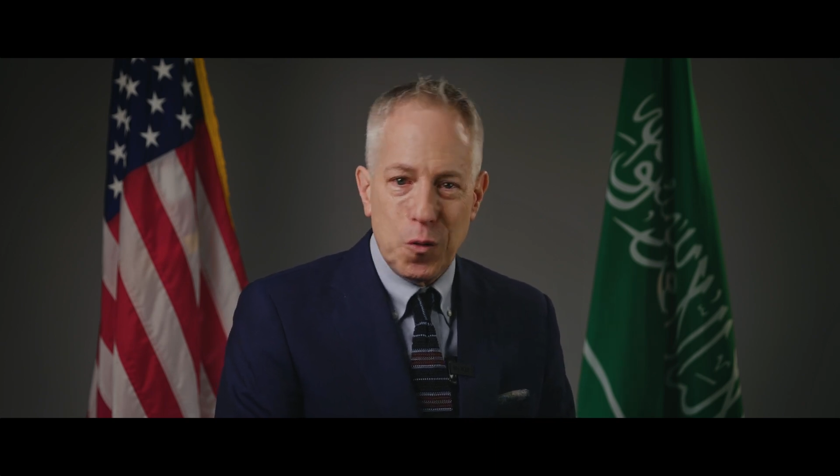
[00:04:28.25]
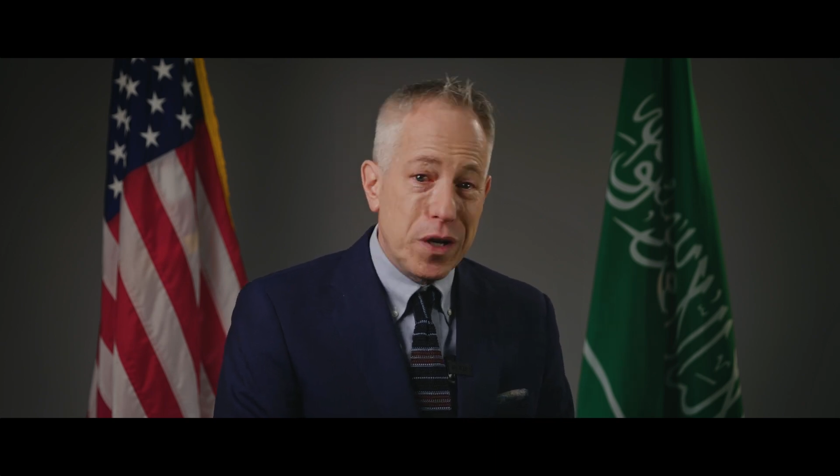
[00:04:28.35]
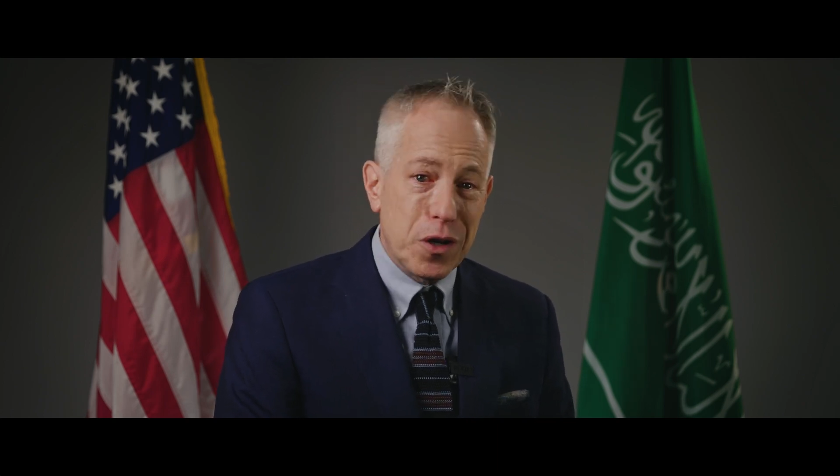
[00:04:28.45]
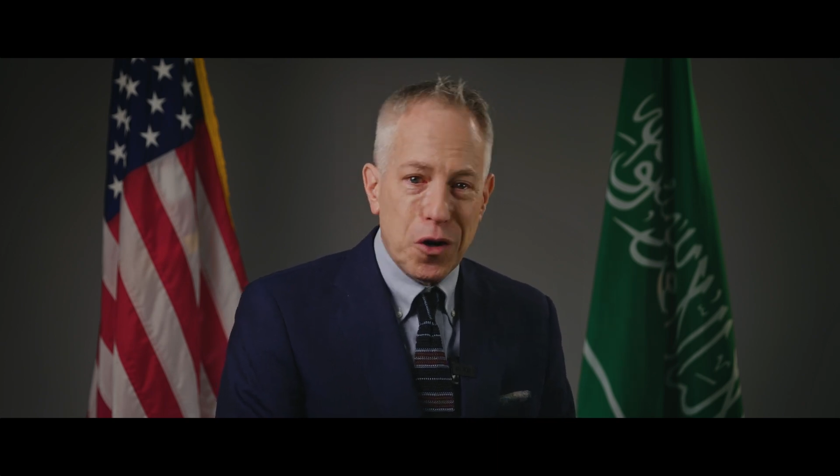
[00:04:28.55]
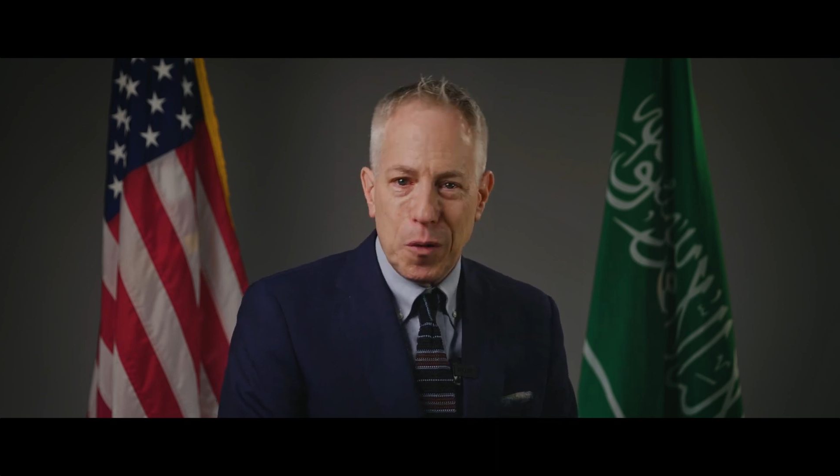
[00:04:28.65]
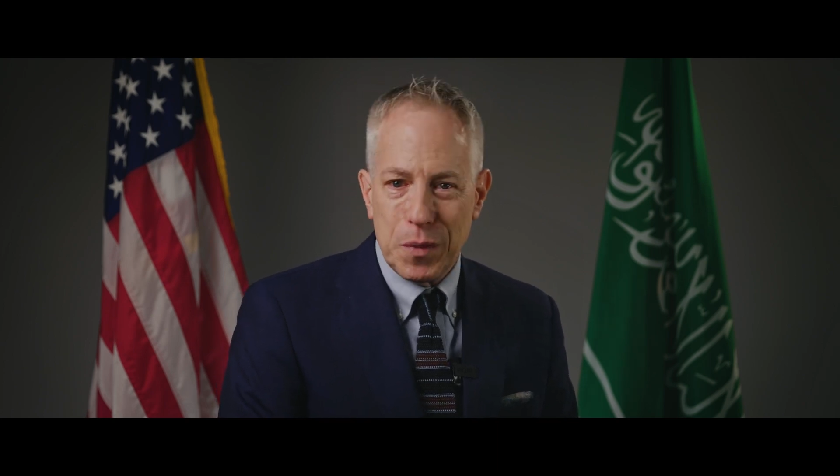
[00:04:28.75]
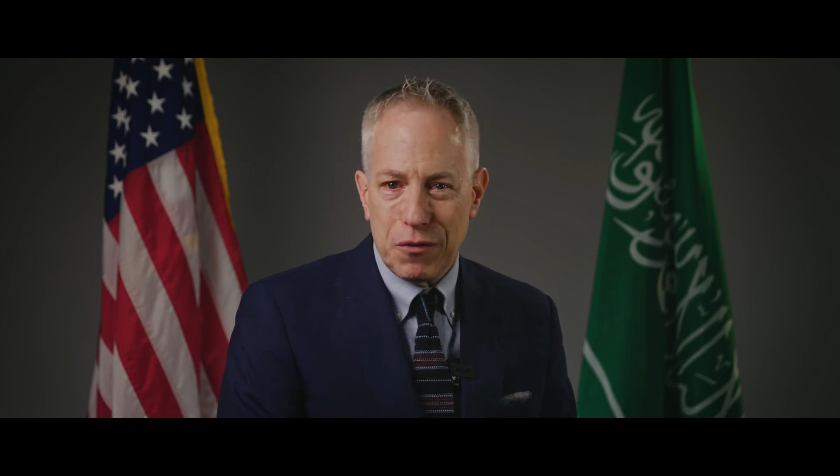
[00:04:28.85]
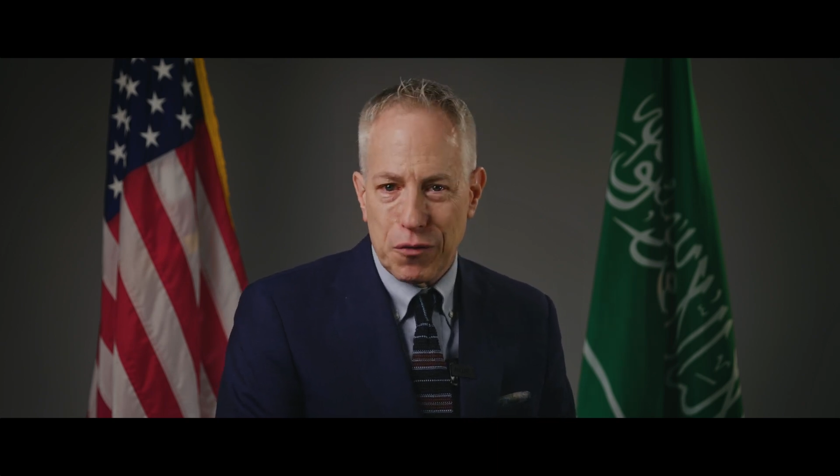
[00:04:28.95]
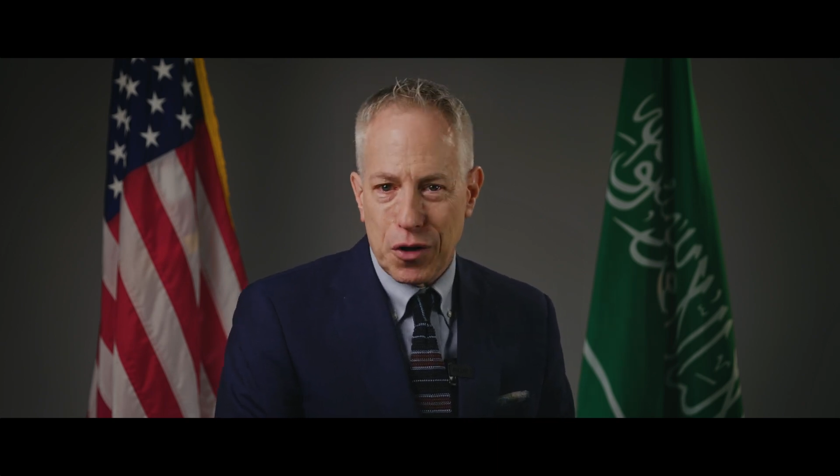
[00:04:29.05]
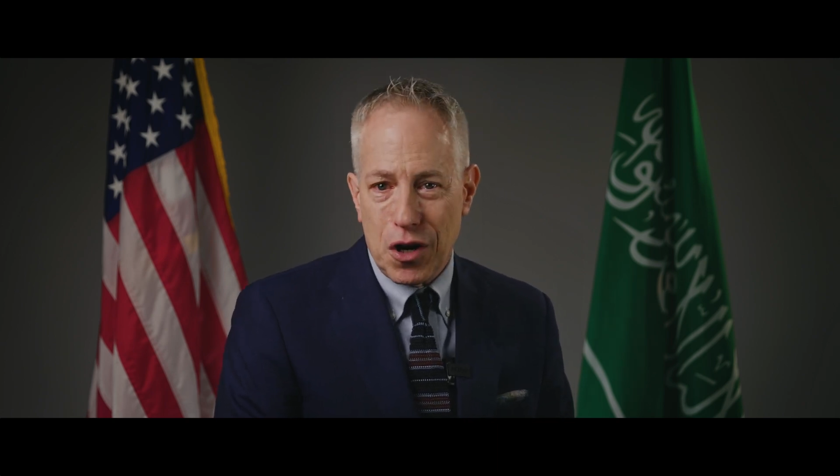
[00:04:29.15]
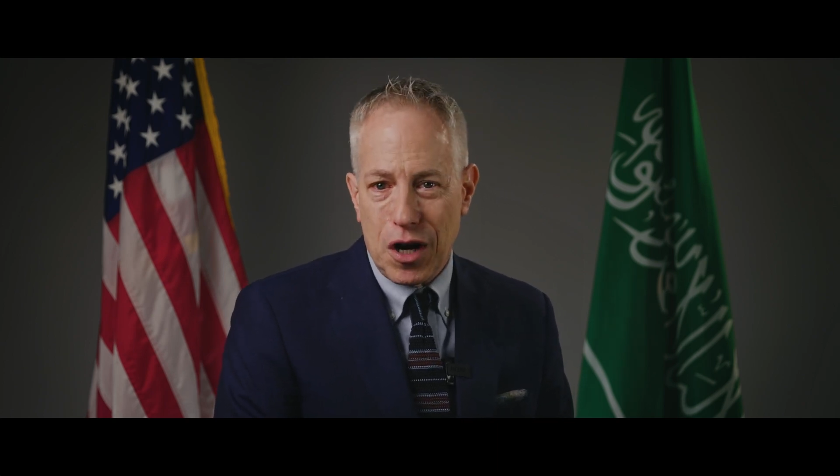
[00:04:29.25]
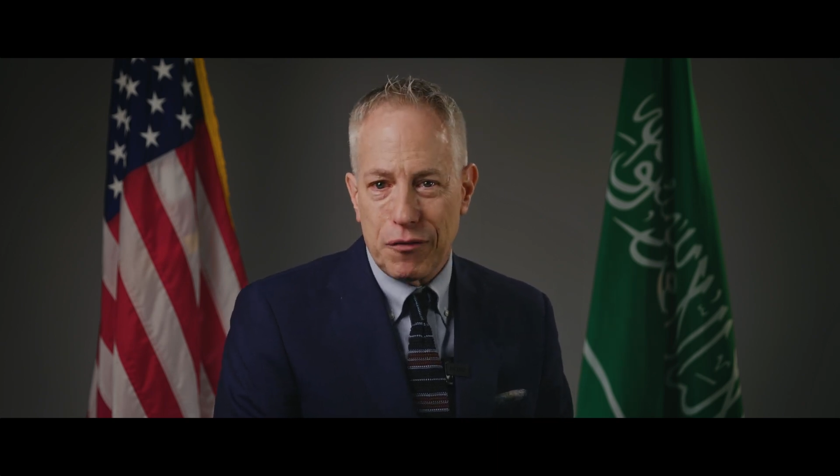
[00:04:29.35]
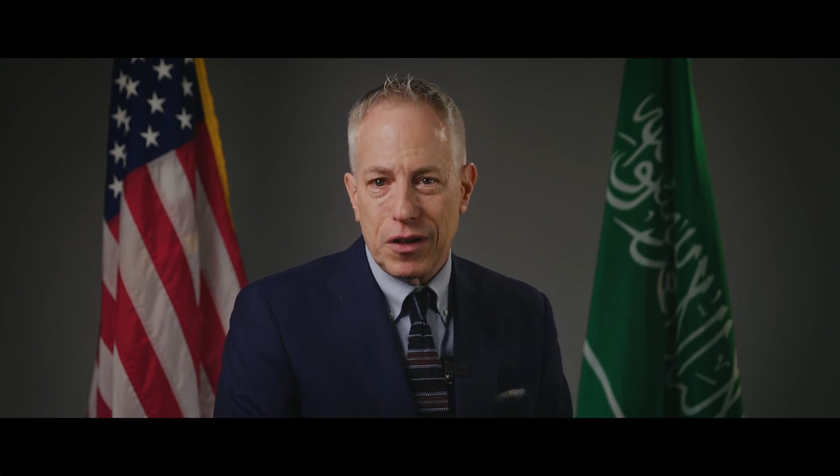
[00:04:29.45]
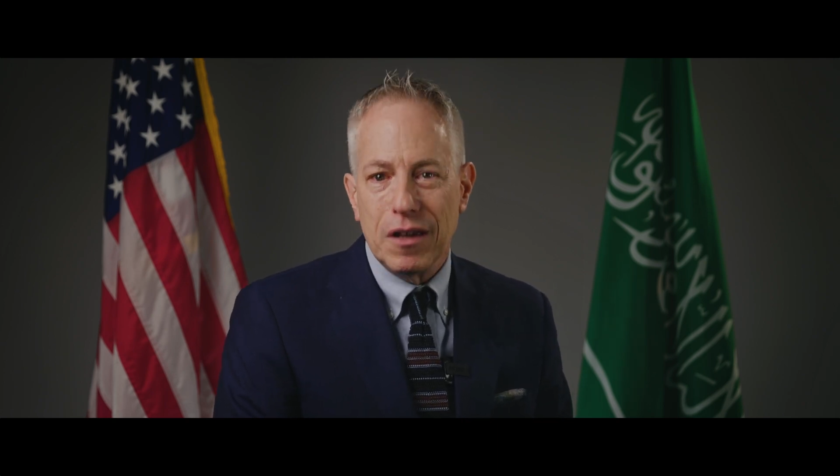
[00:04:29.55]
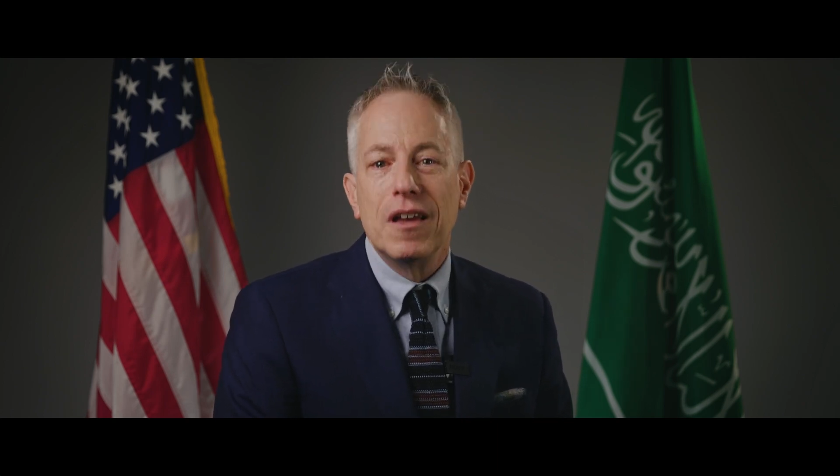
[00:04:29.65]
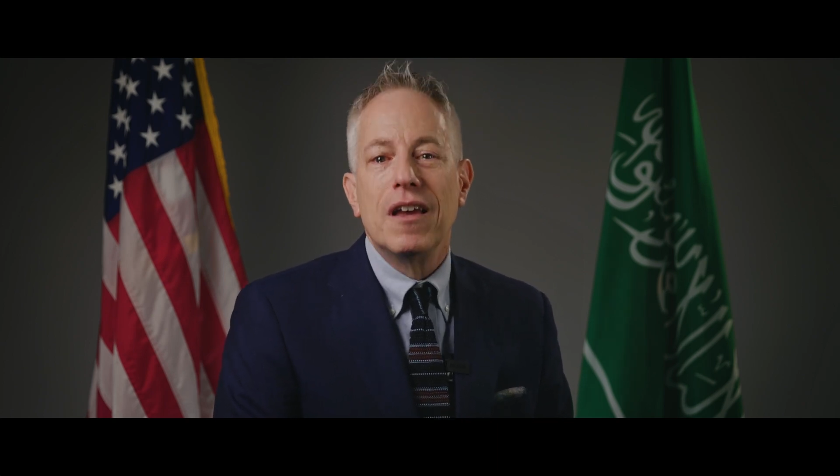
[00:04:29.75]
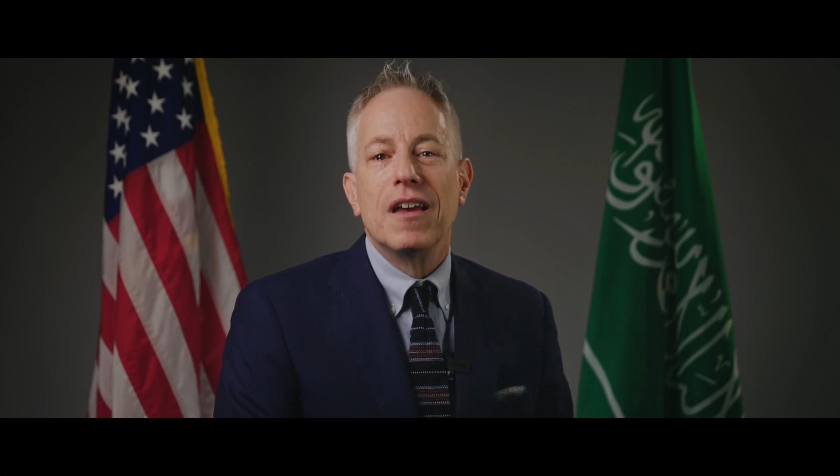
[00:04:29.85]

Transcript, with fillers: we can all meet for coffee